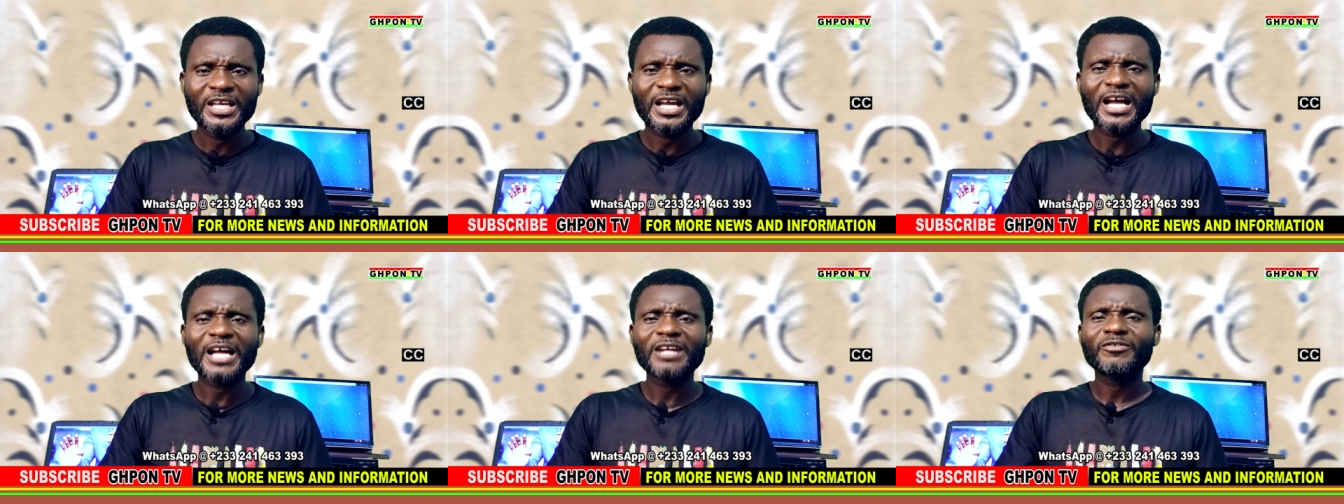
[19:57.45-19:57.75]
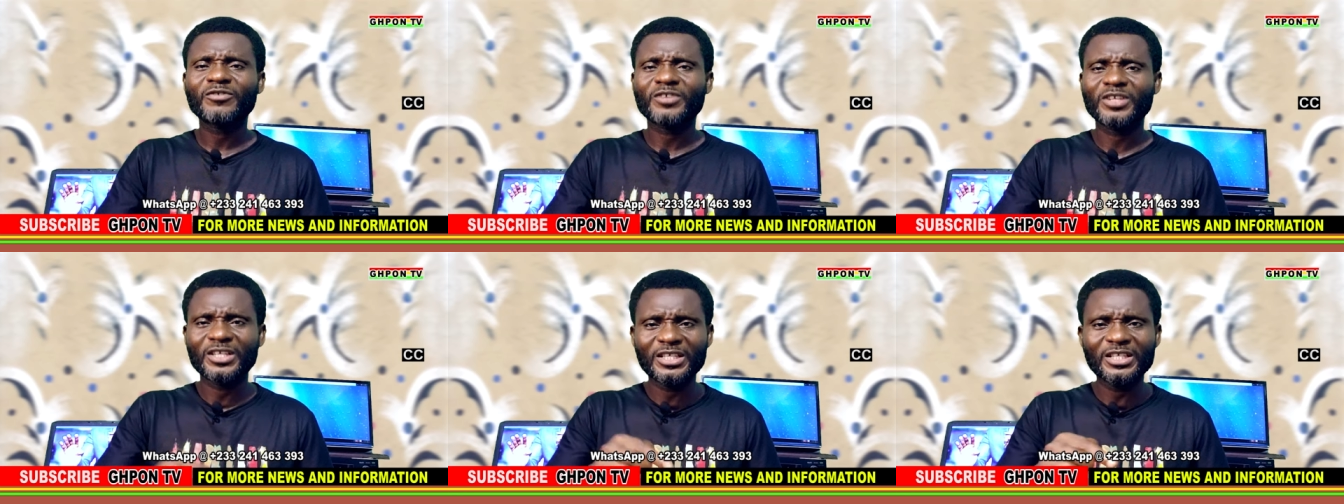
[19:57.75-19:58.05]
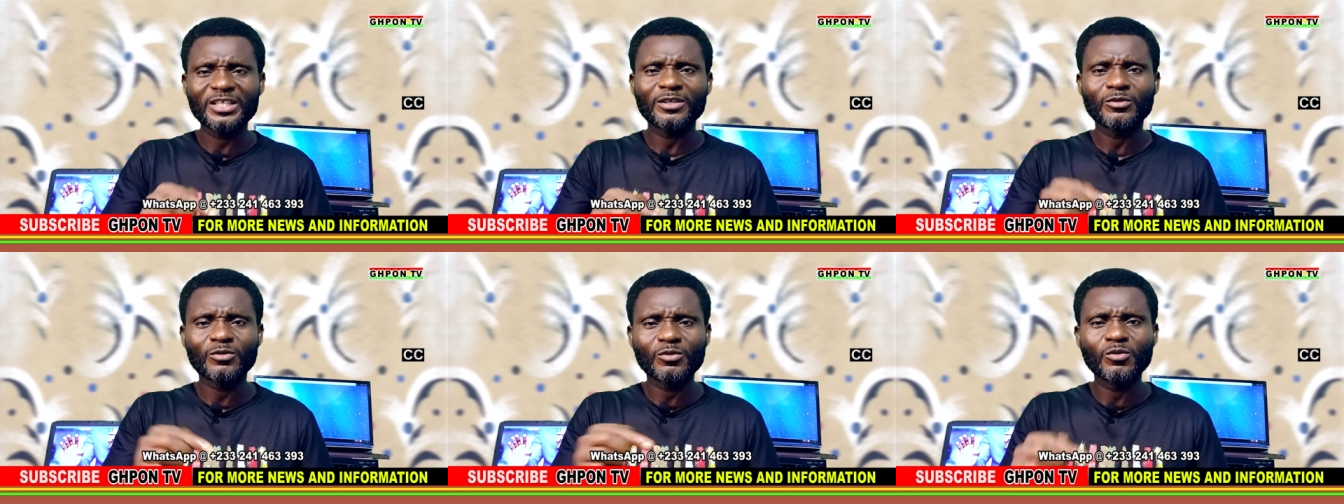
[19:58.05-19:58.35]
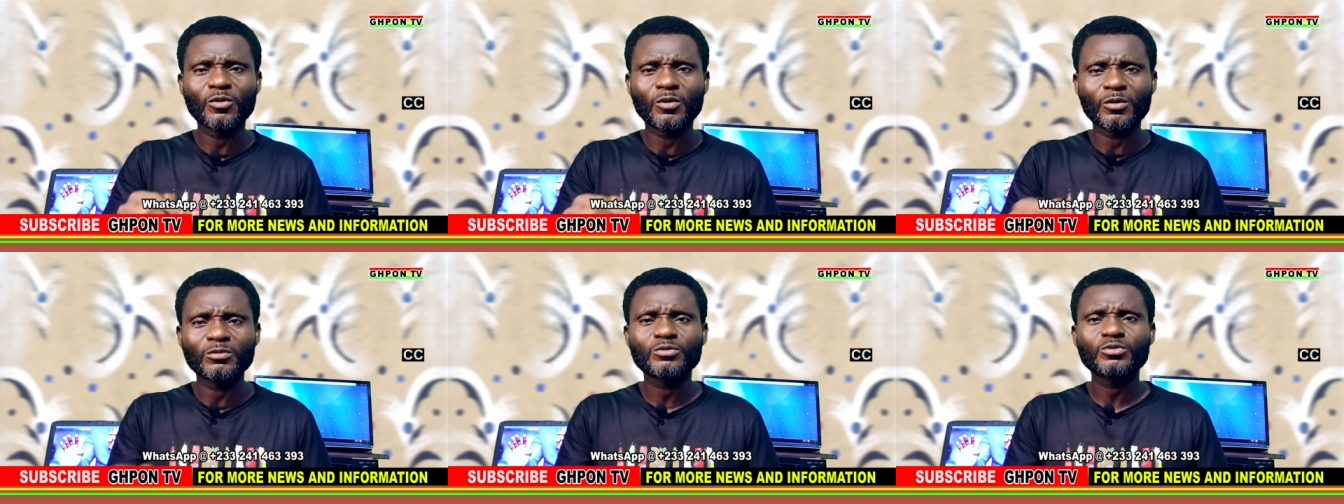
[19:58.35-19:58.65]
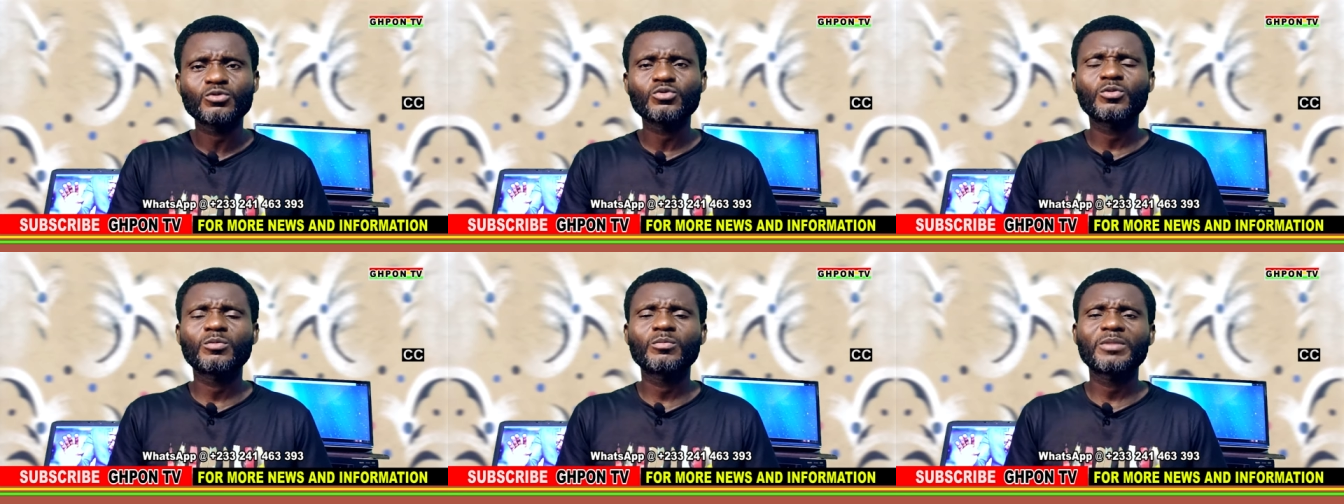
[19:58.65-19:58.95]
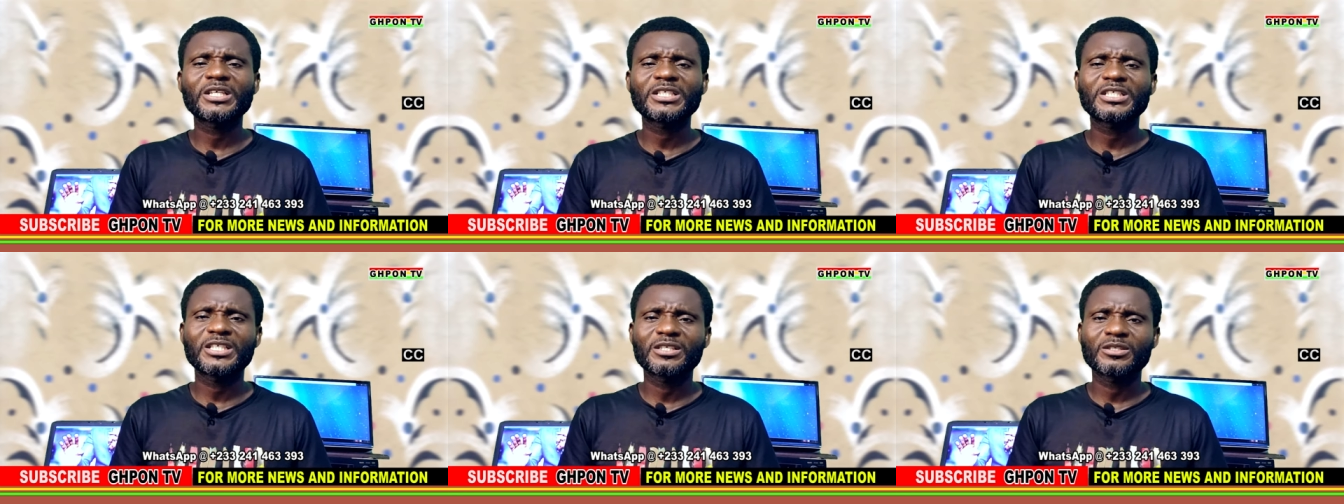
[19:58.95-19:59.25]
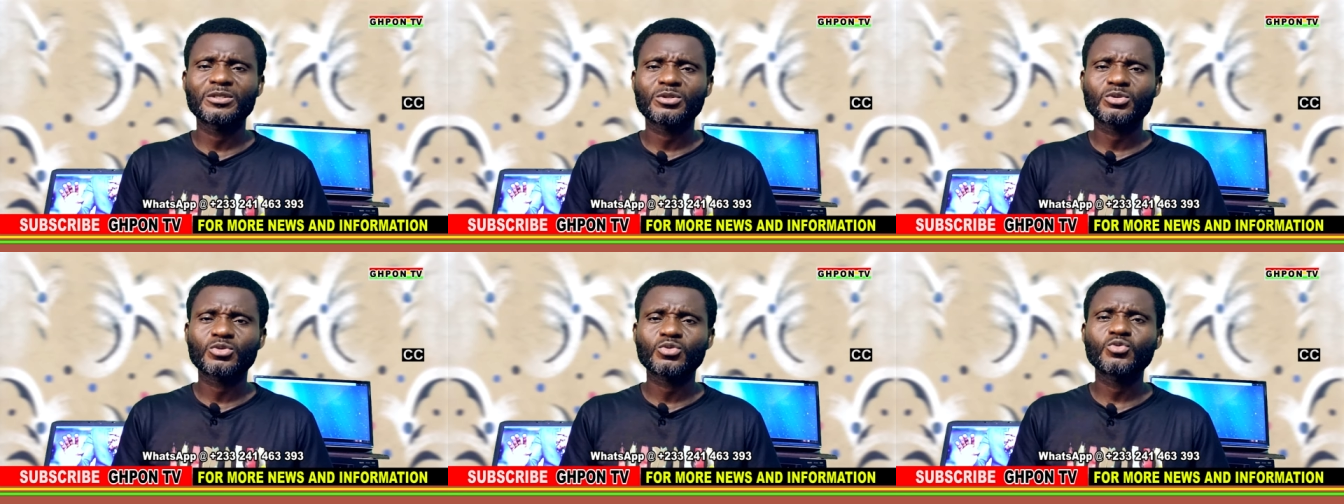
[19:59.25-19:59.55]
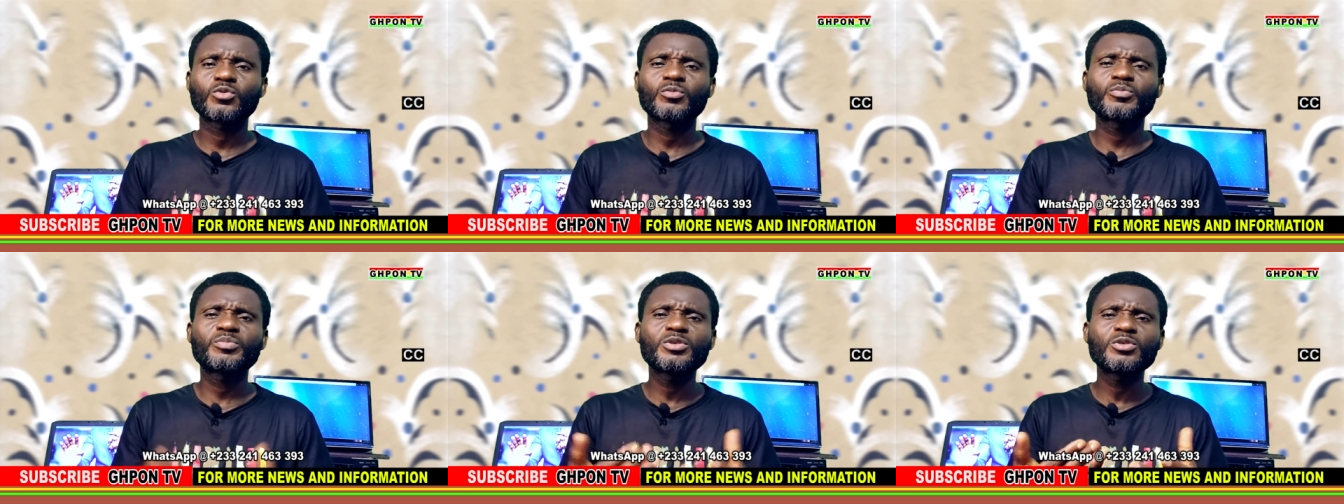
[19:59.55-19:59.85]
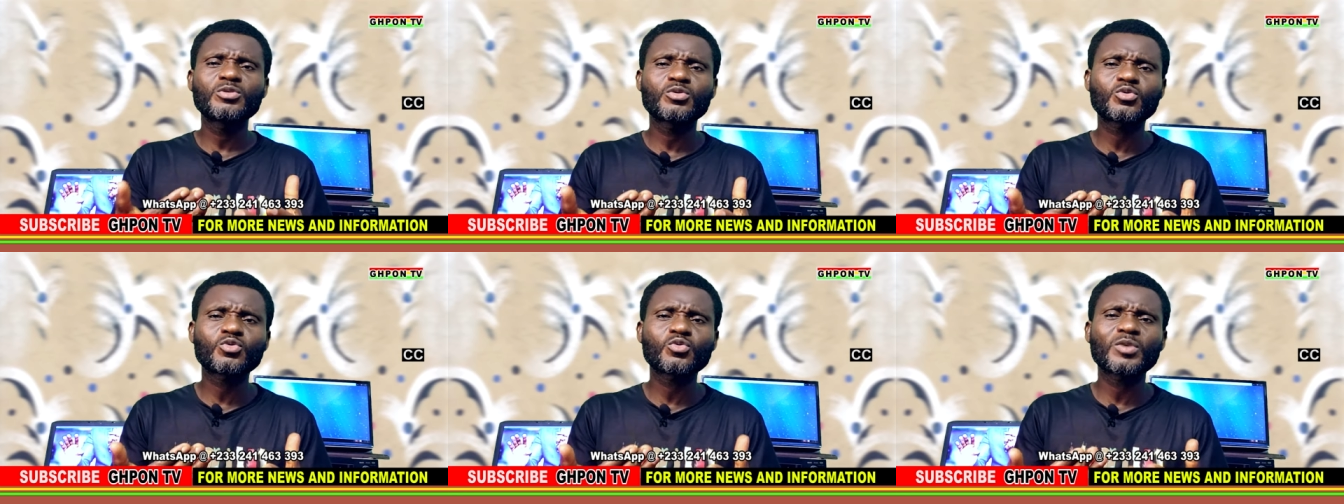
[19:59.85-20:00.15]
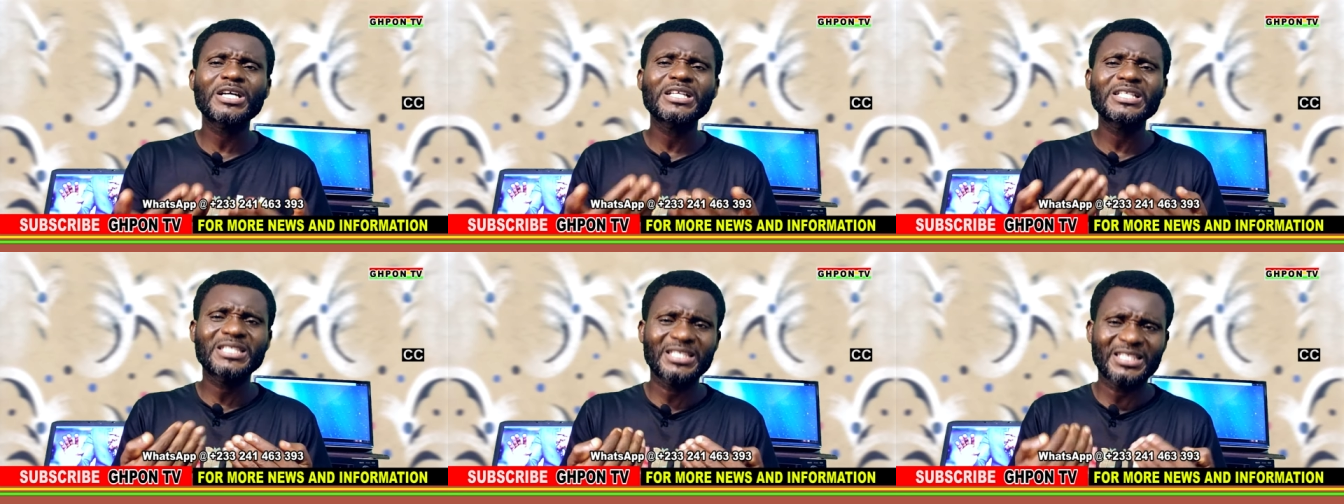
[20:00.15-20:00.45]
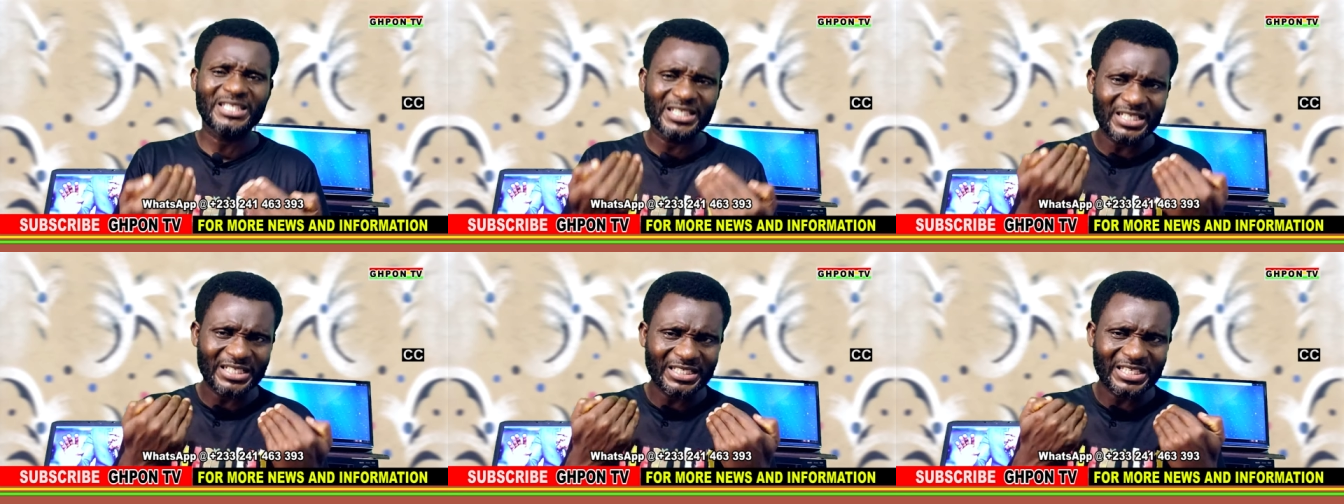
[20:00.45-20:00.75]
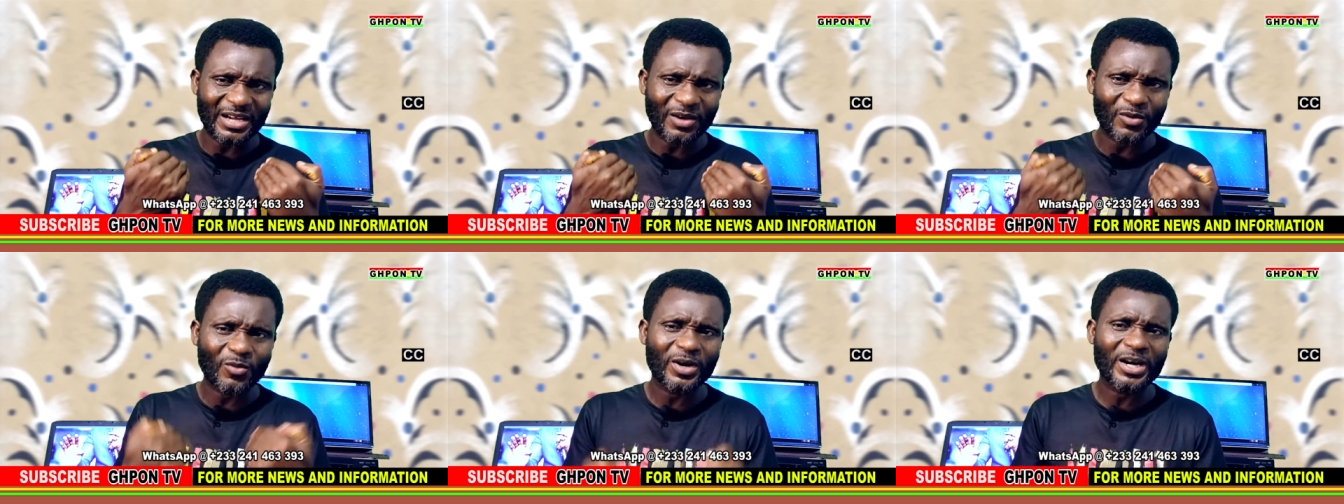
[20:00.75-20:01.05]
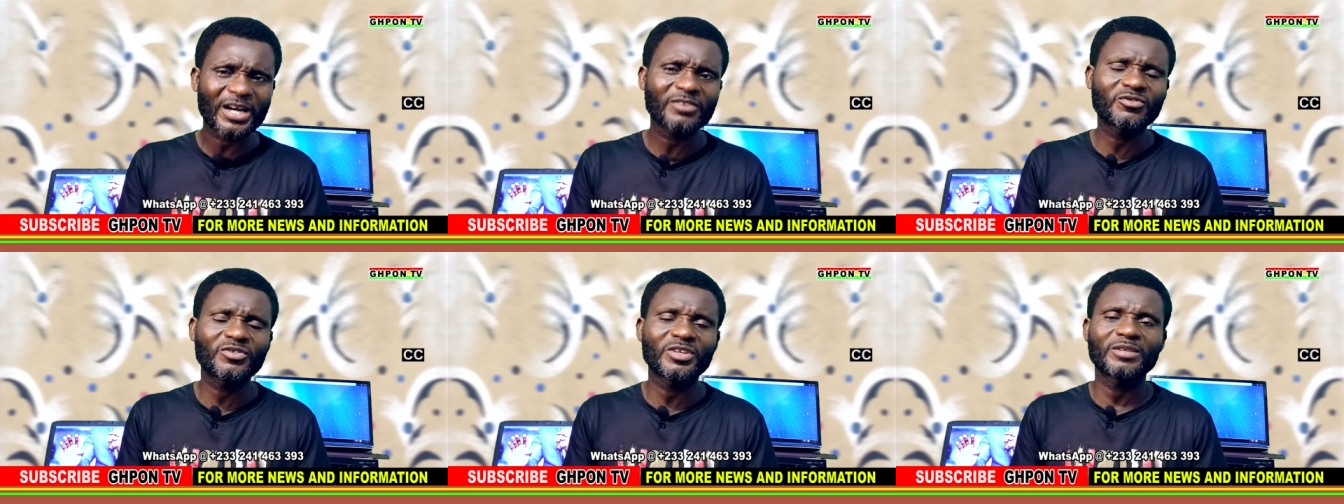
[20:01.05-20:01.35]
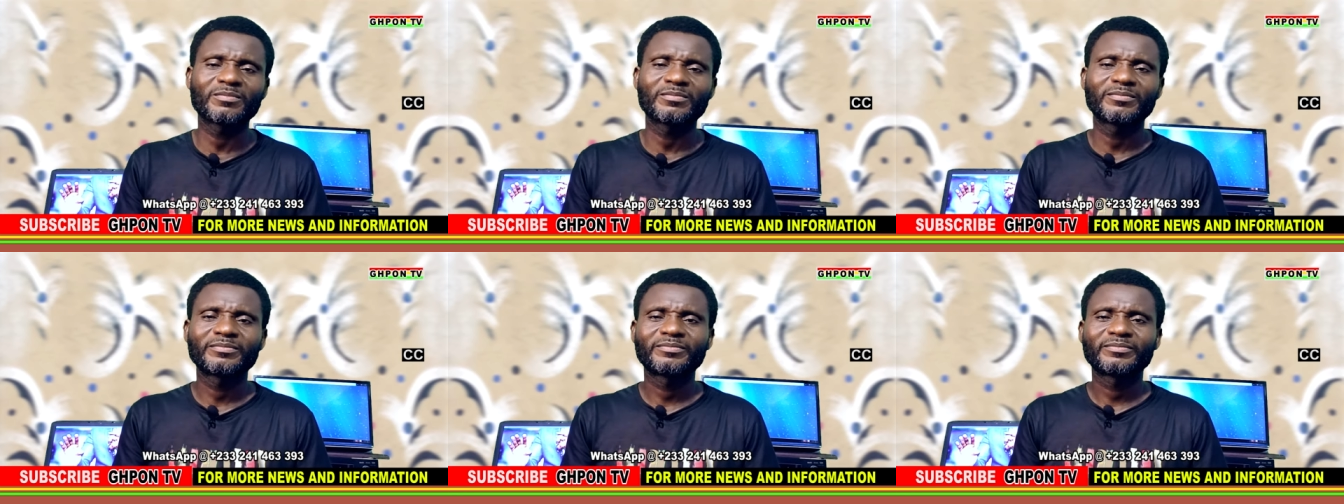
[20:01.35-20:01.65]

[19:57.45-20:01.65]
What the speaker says: actually ye go on so machines so obi so atie dia kona dwen